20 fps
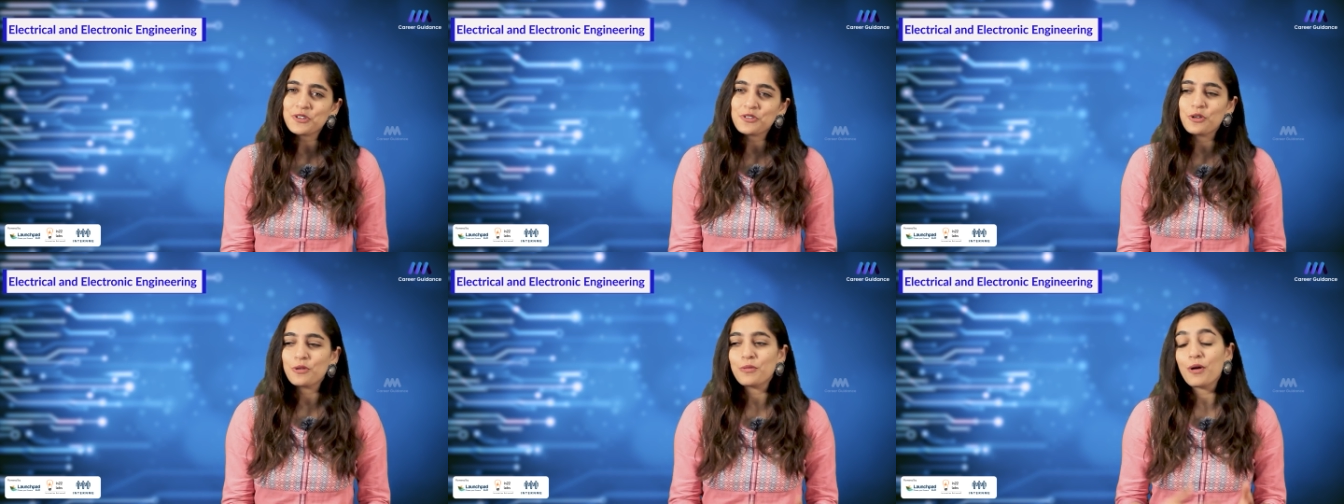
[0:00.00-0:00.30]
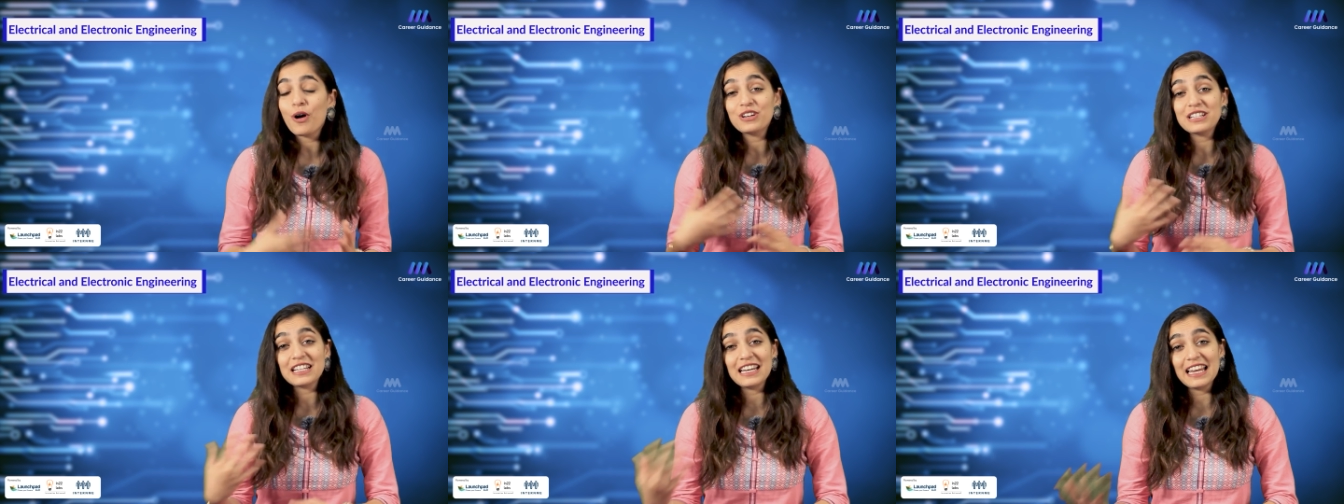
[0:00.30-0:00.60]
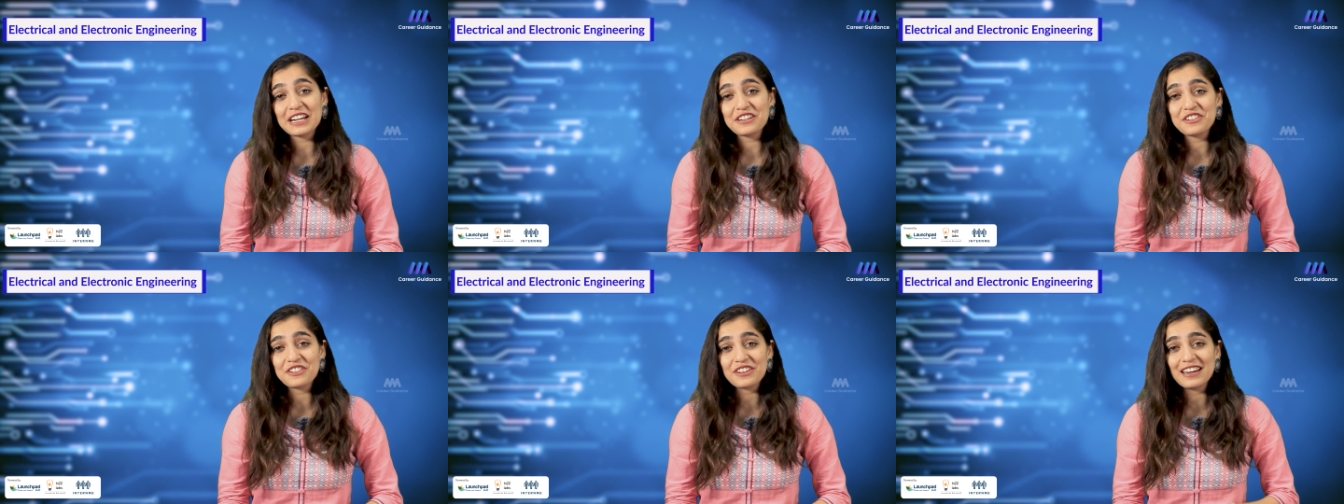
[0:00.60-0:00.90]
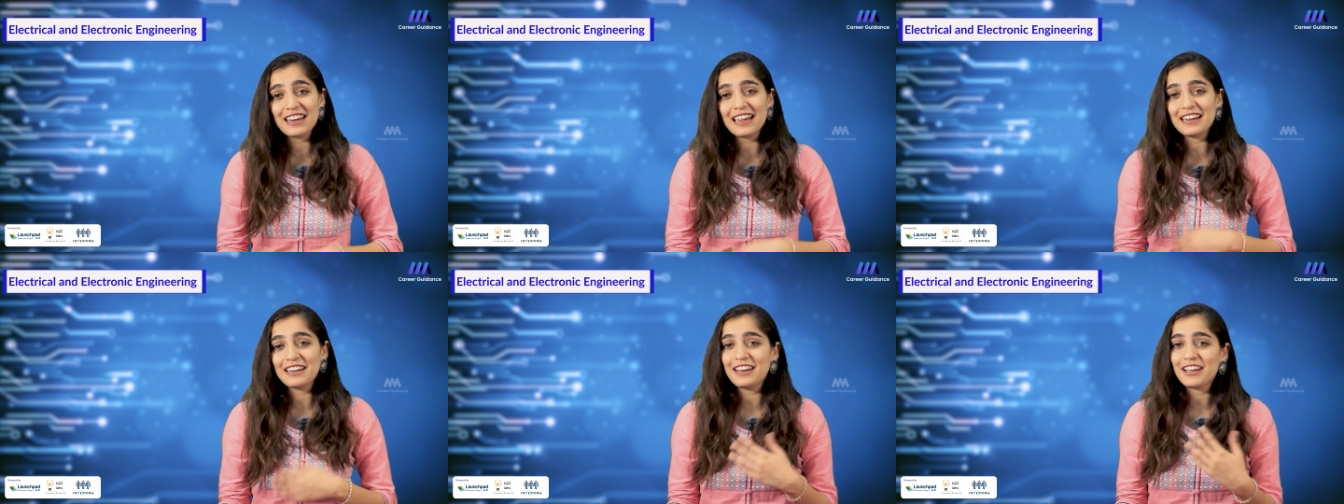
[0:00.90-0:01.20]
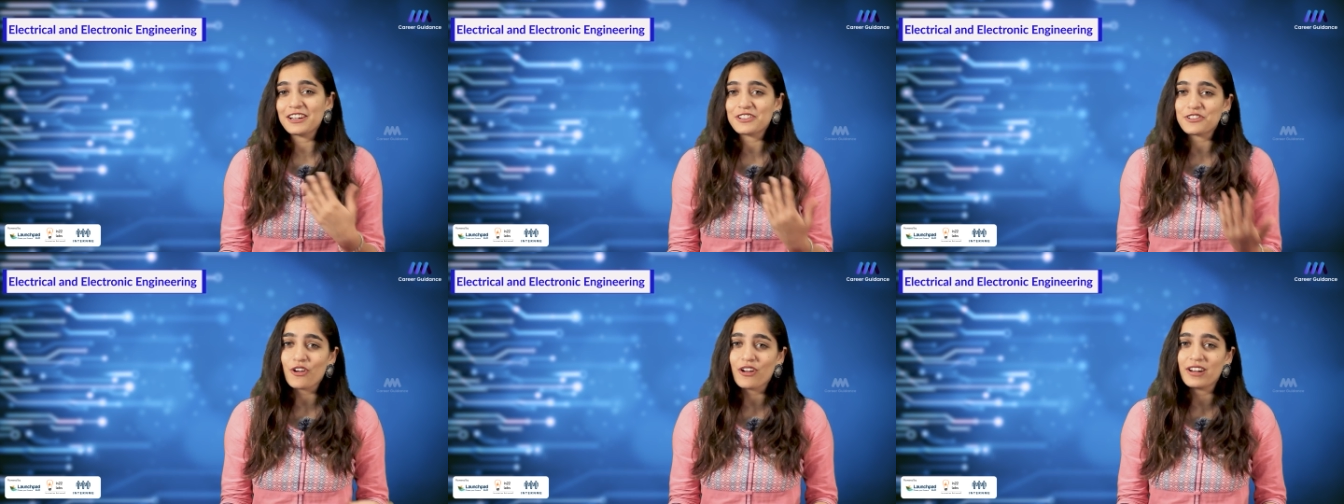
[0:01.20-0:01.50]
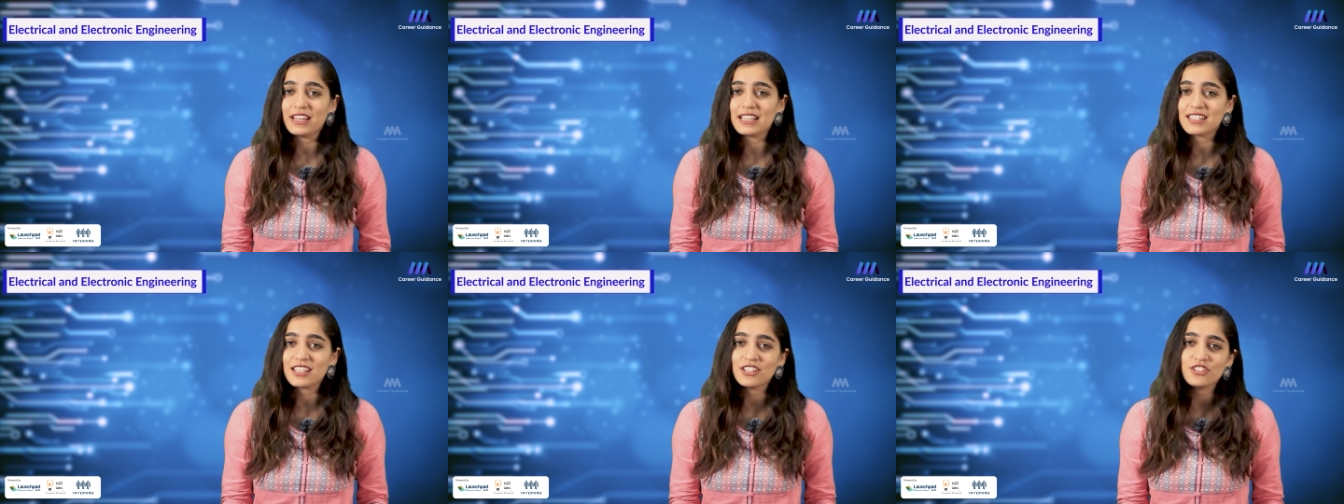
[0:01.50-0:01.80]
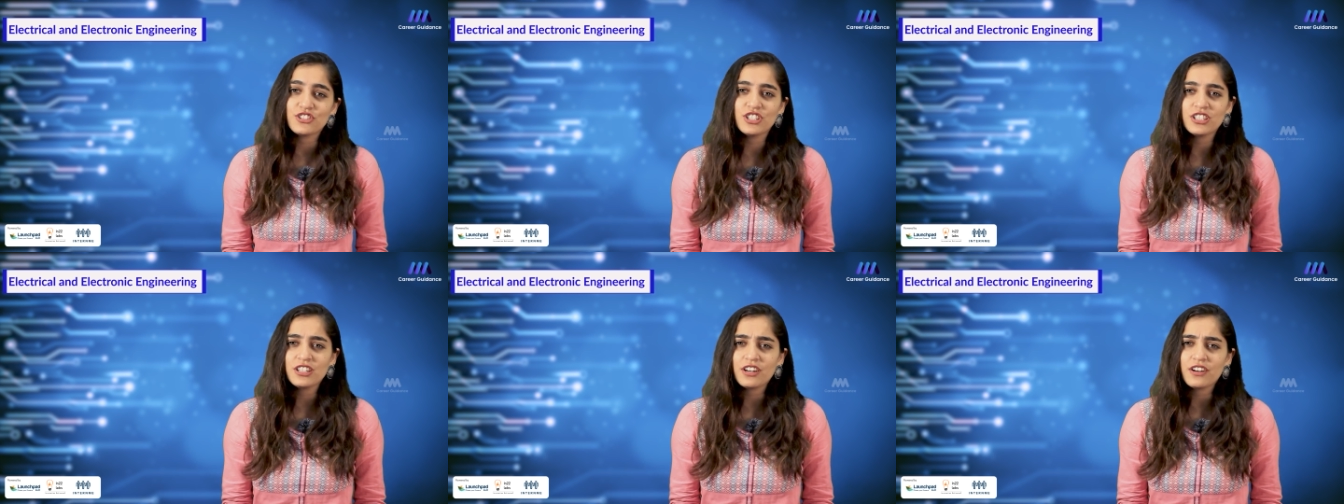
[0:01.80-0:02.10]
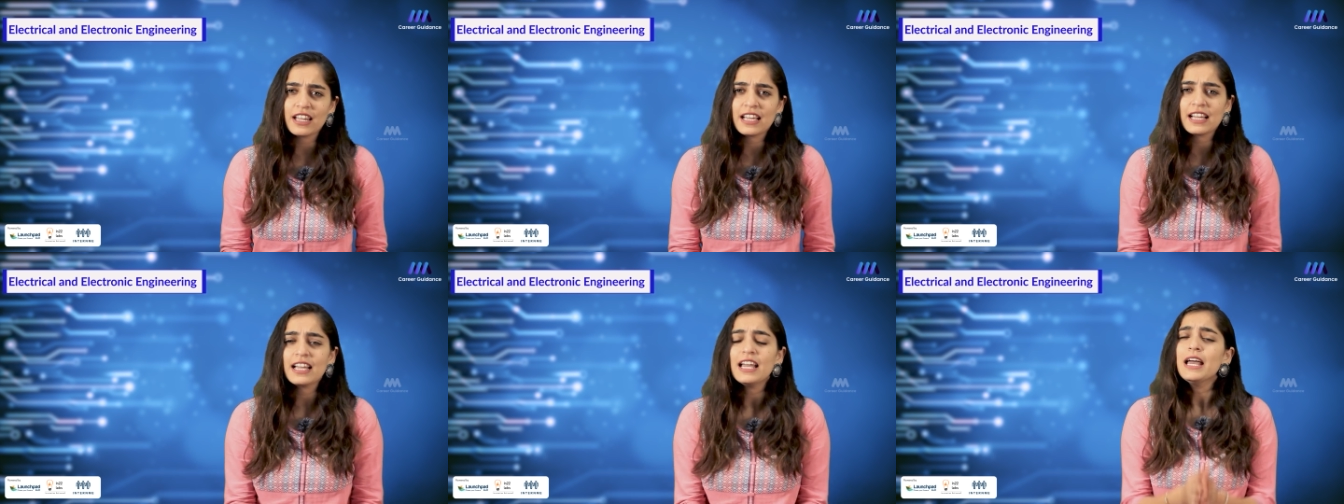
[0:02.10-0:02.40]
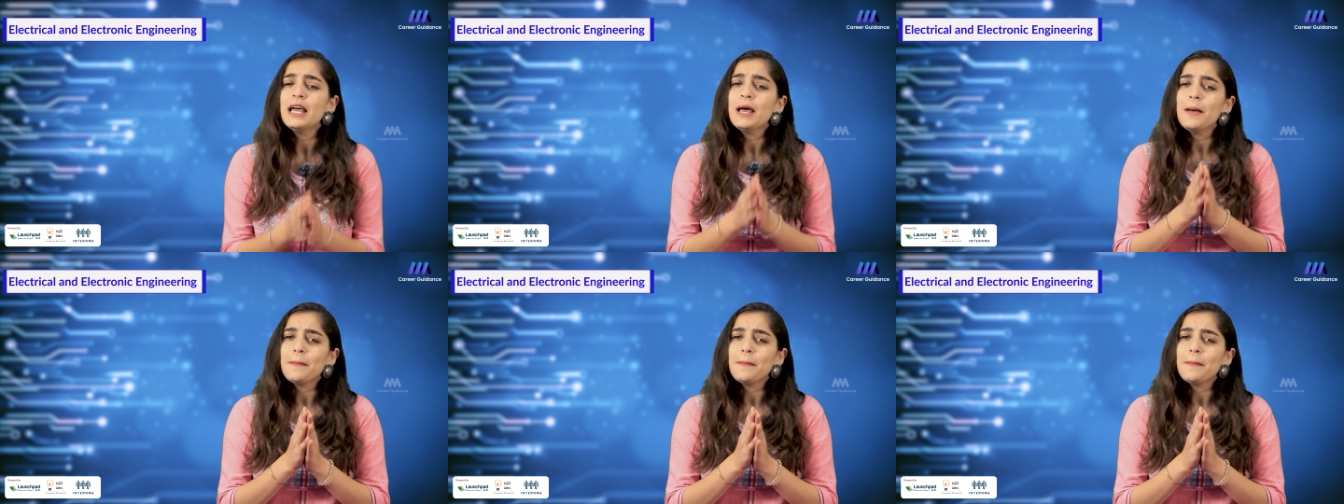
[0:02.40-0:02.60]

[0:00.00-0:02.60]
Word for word: to know about electrical and electronics engineering.